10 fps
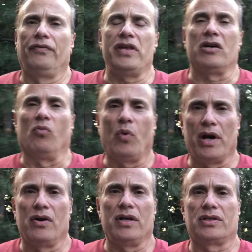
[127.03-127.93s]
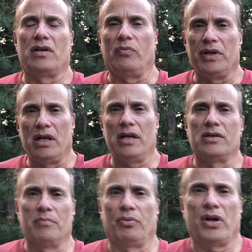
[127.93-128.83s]
the awareness that we
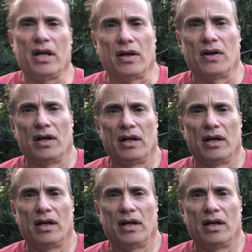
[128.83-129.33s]
need to bring,